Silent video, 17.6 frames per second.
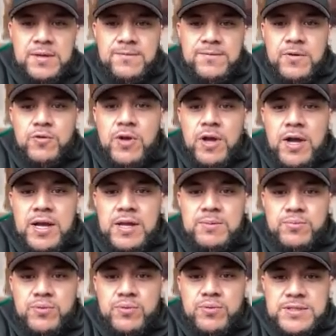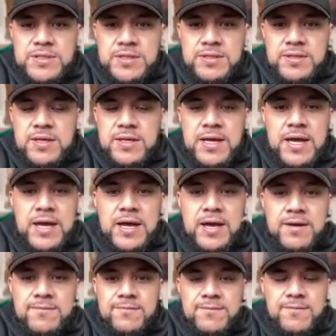very high in protein.
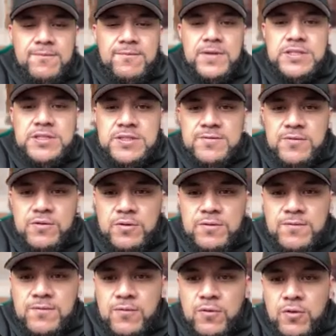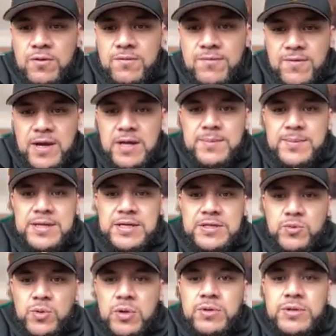Veggies good for fiber
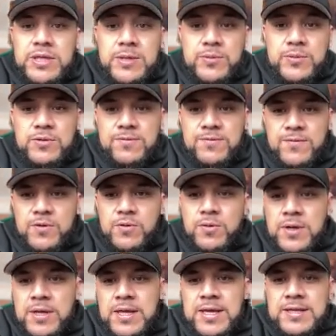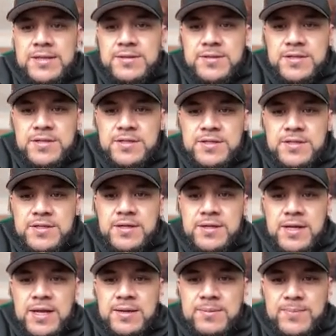as well and keeping you full. Dinner,
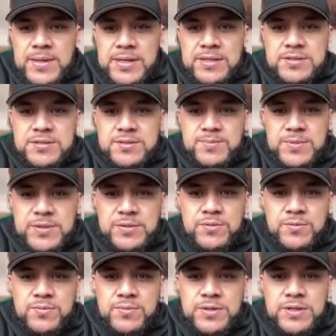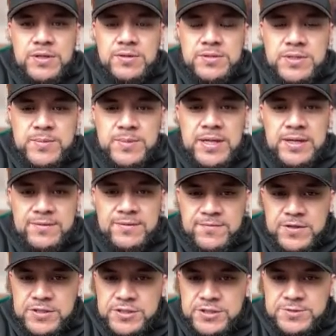a balanced meal, something like
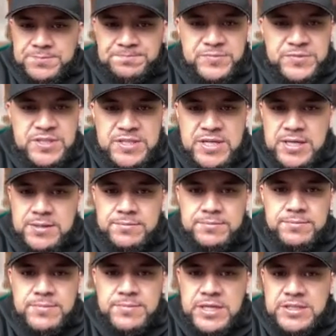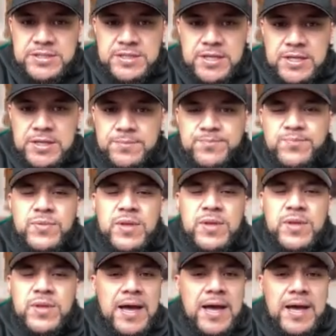fish, steak, lean steak,
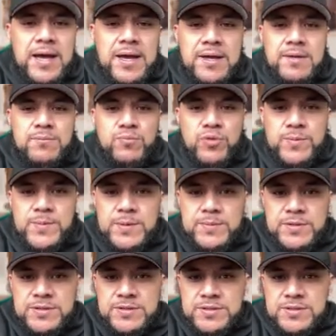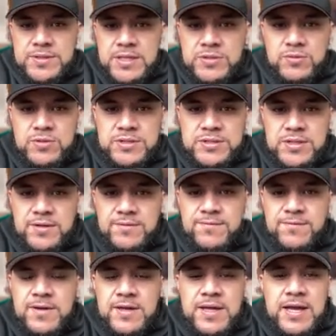premium mince, that sort of
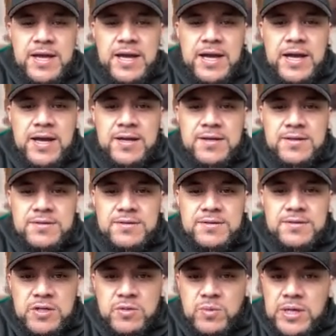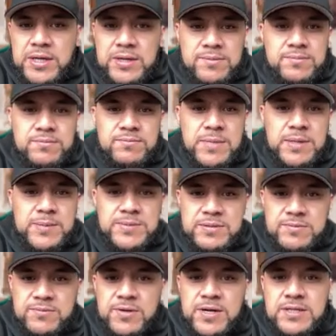stuff. Quinoa, maybe
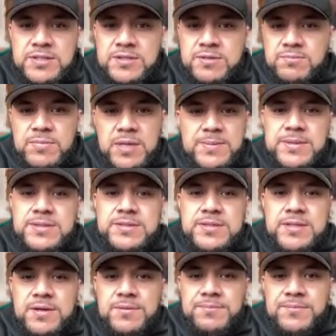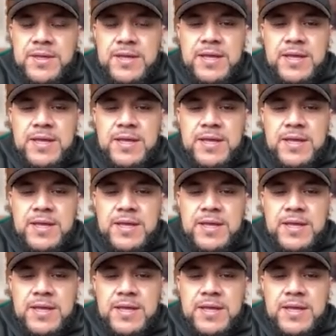some rice, maybe some